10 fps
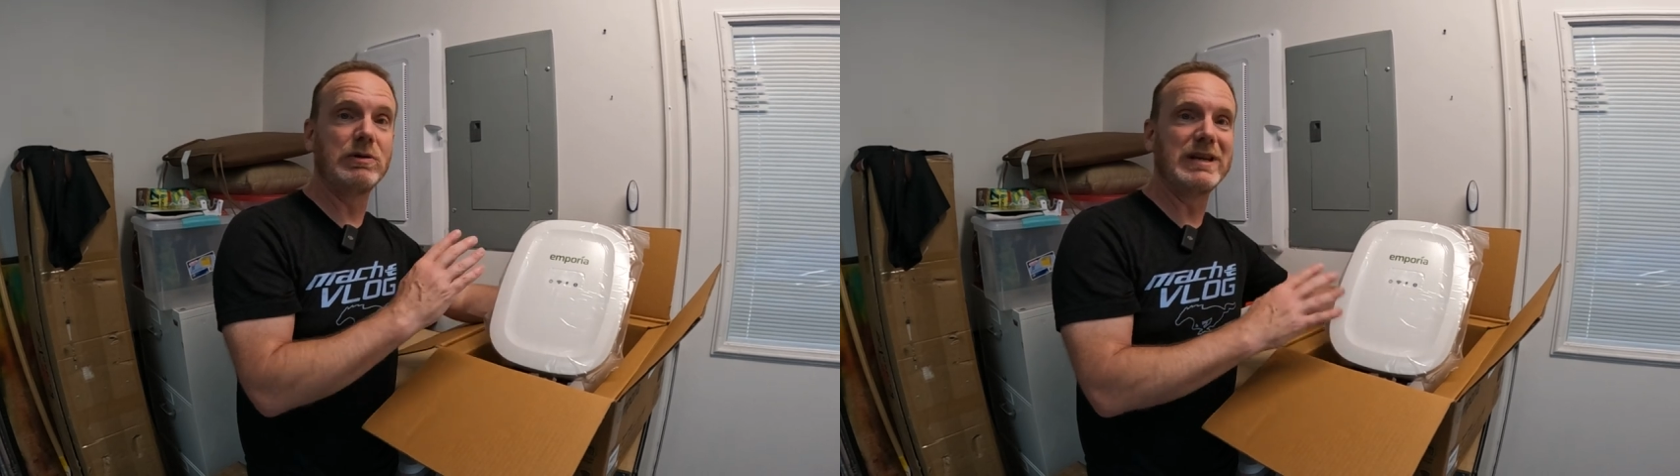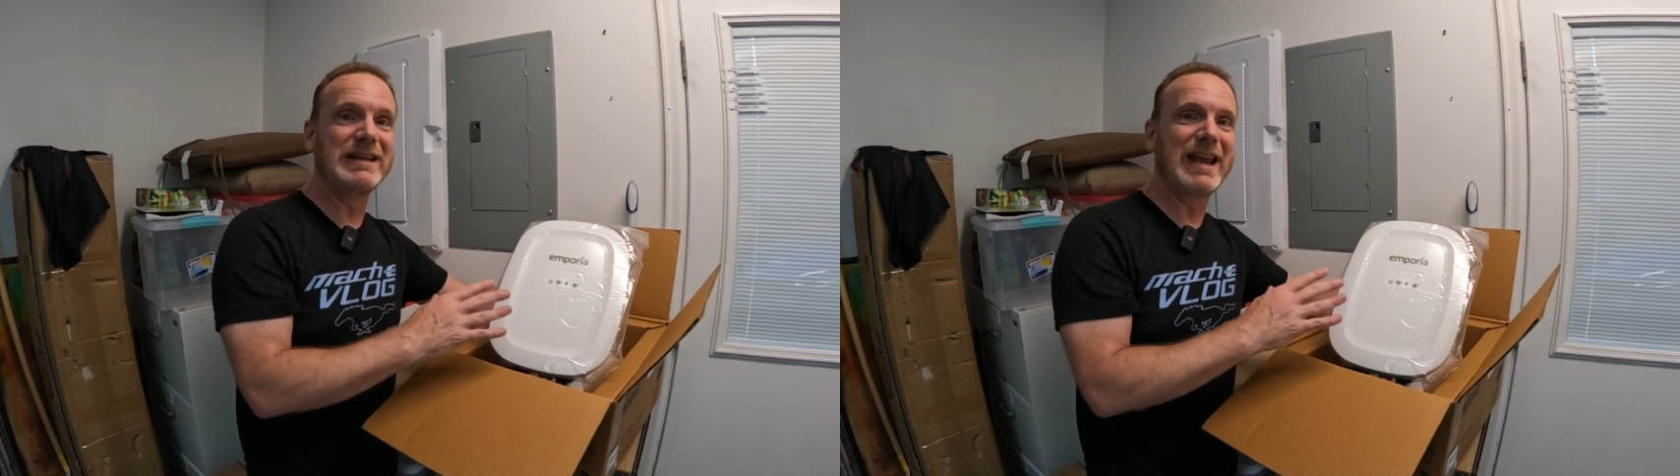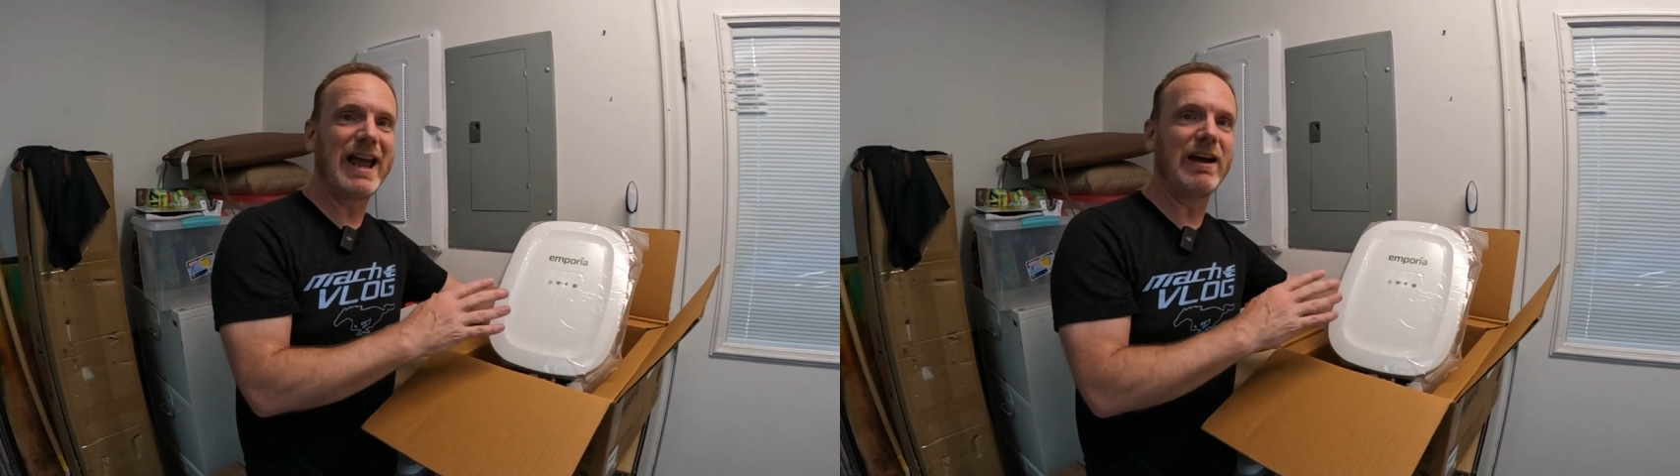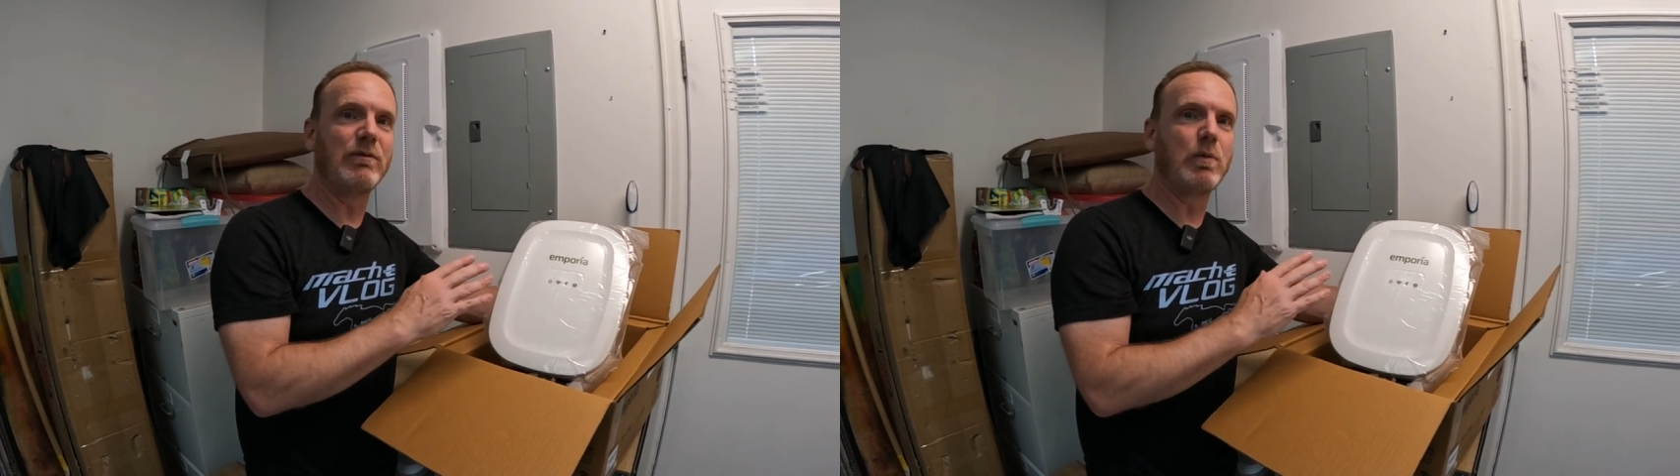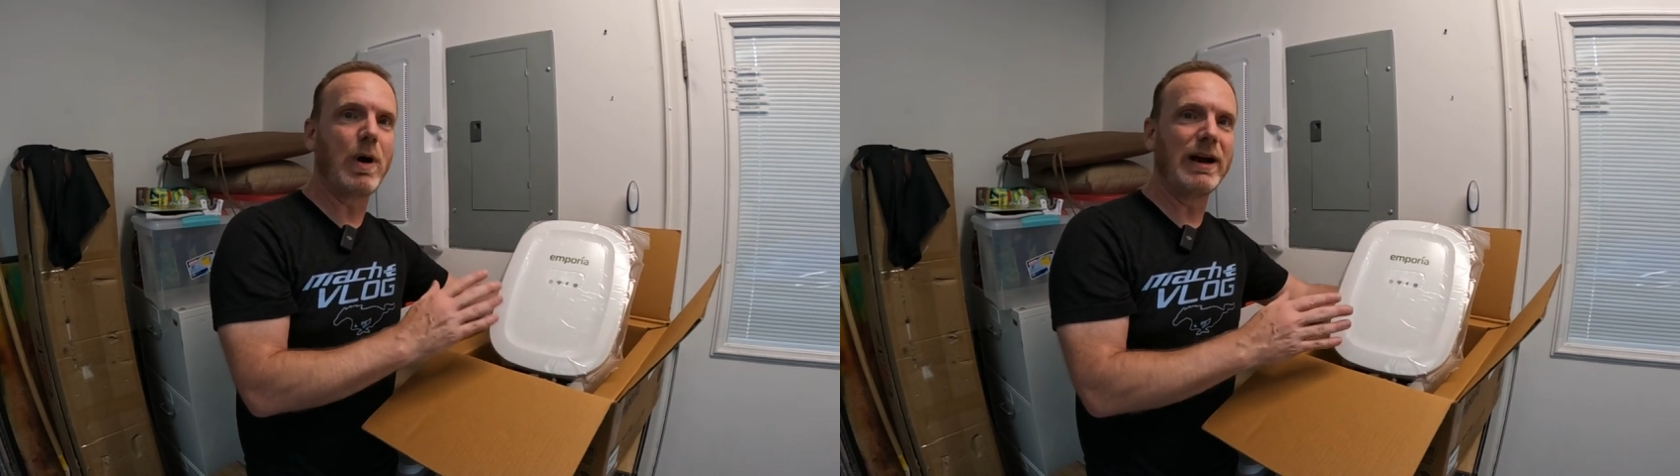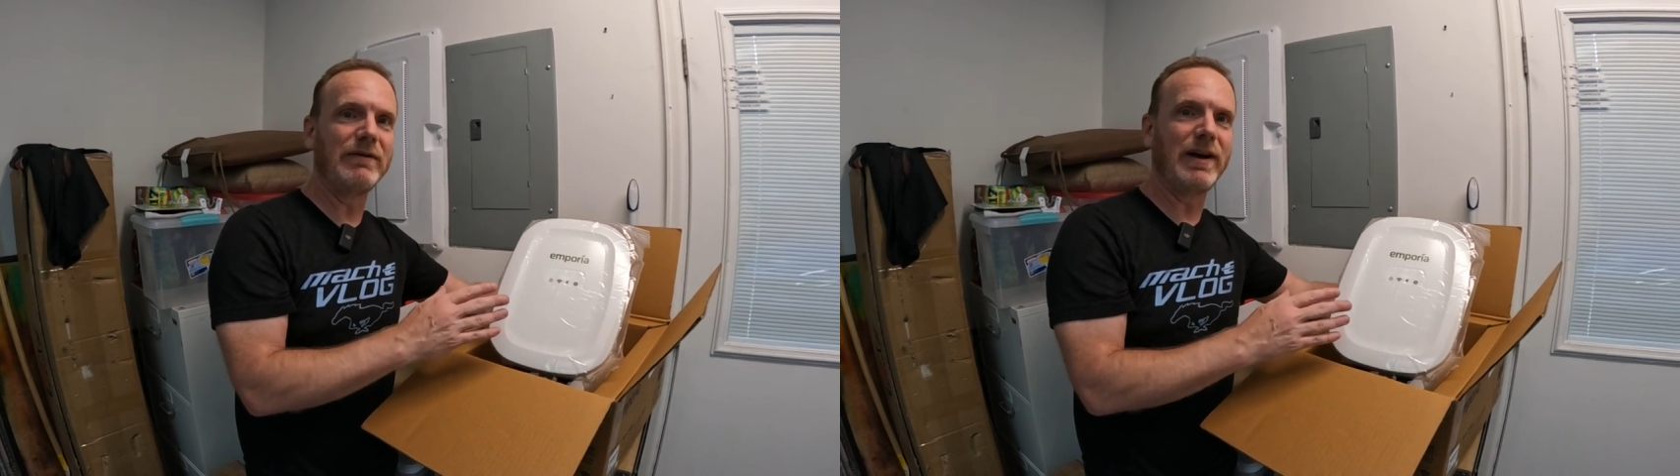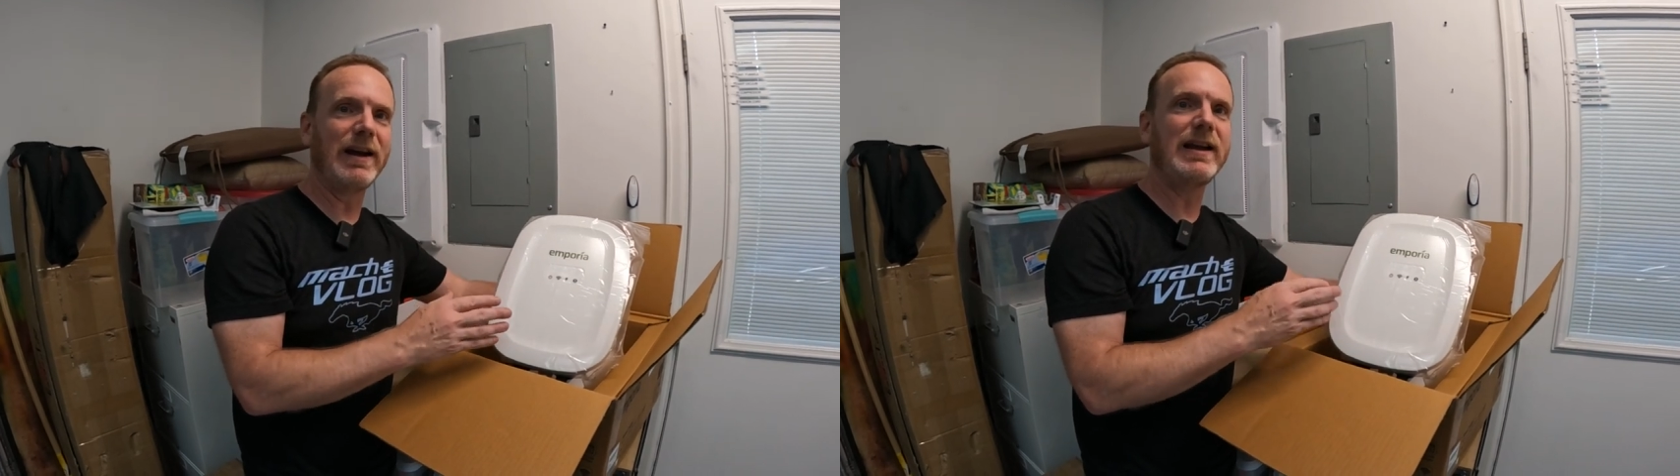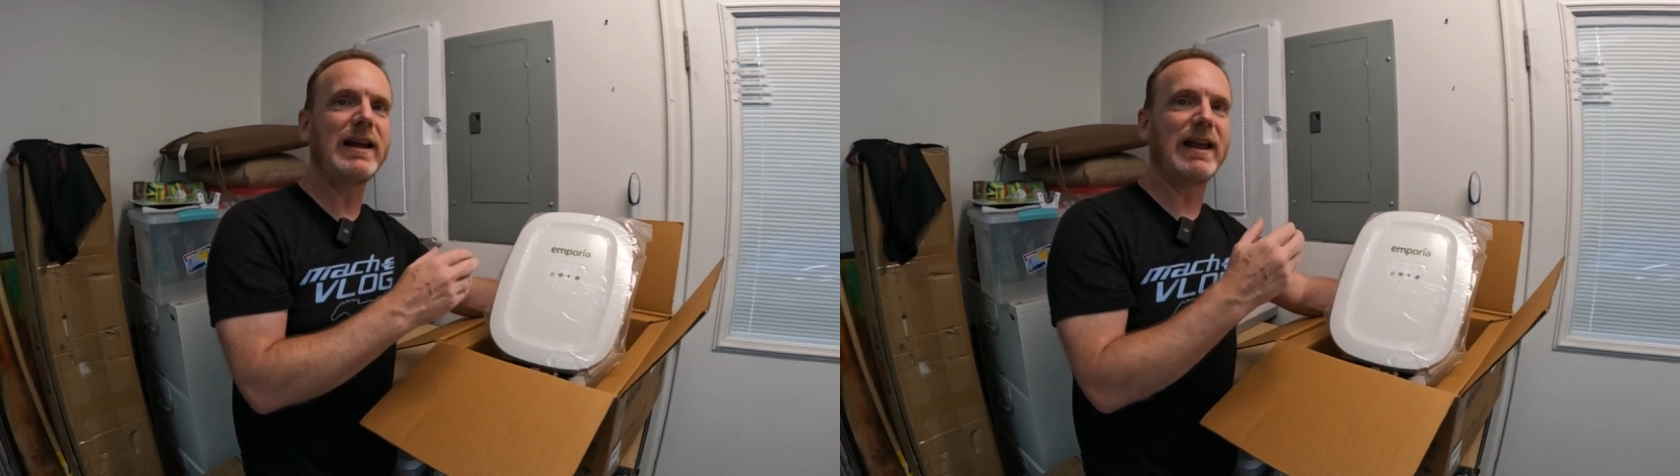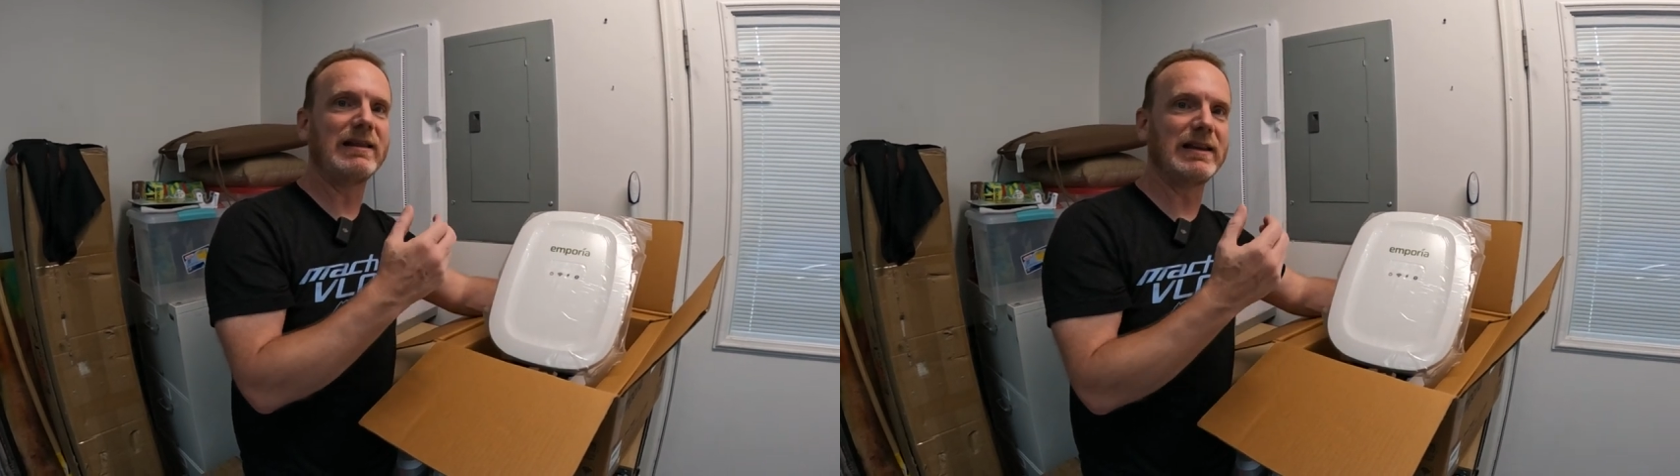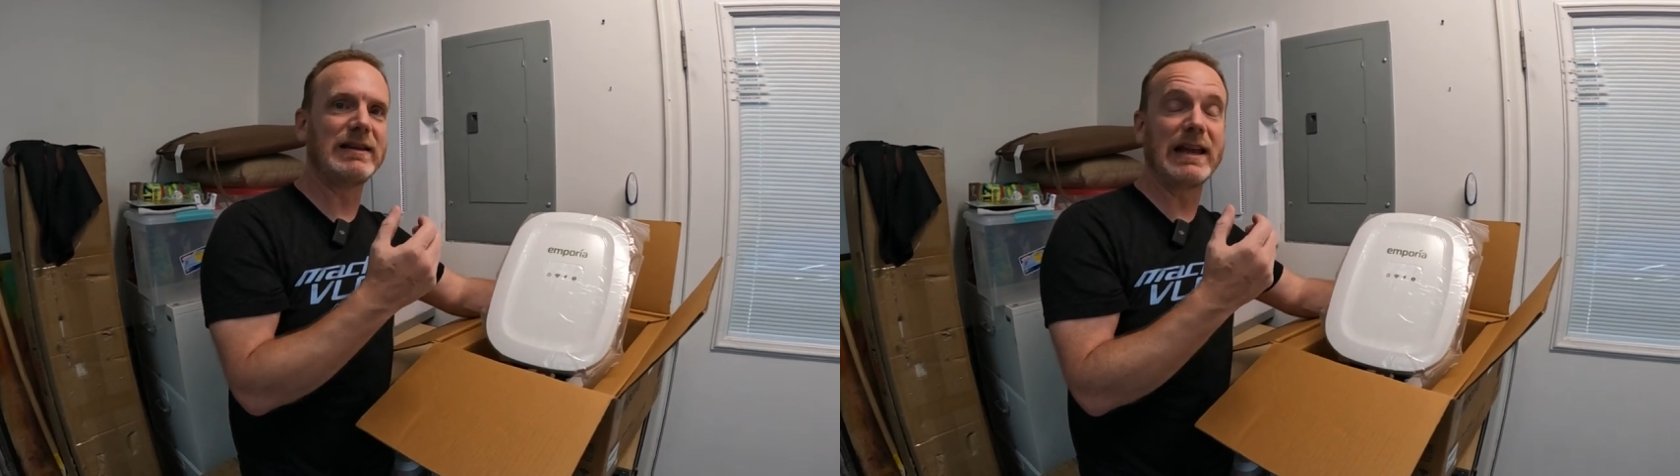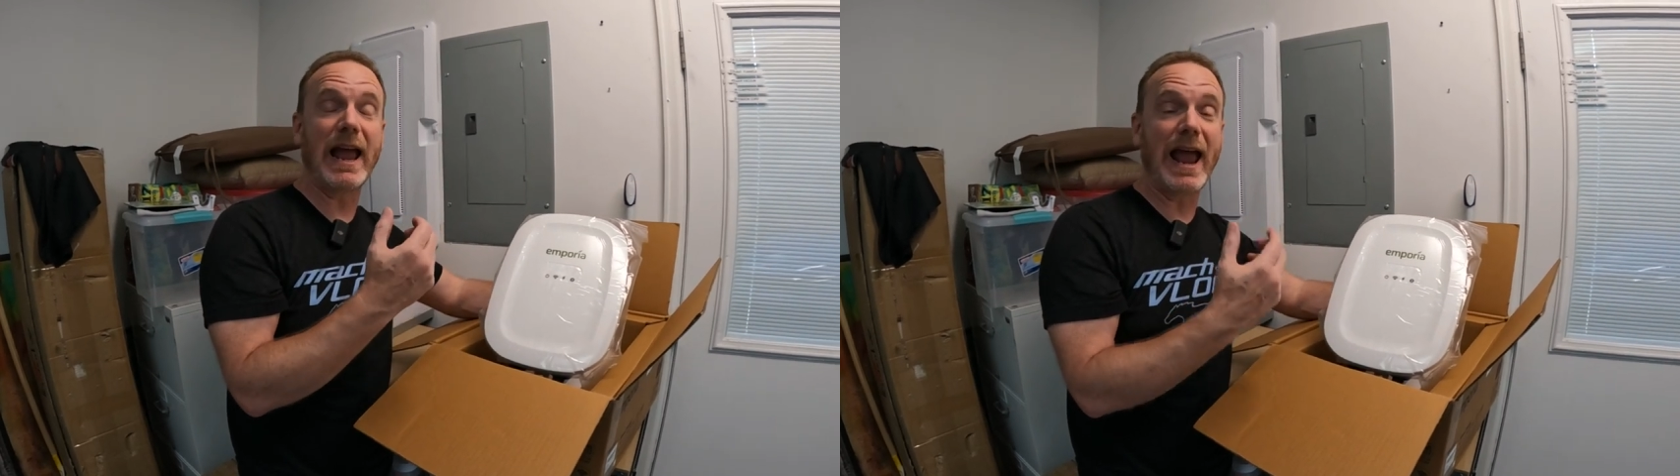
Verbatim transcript: you need to have Wi-Fi, and then the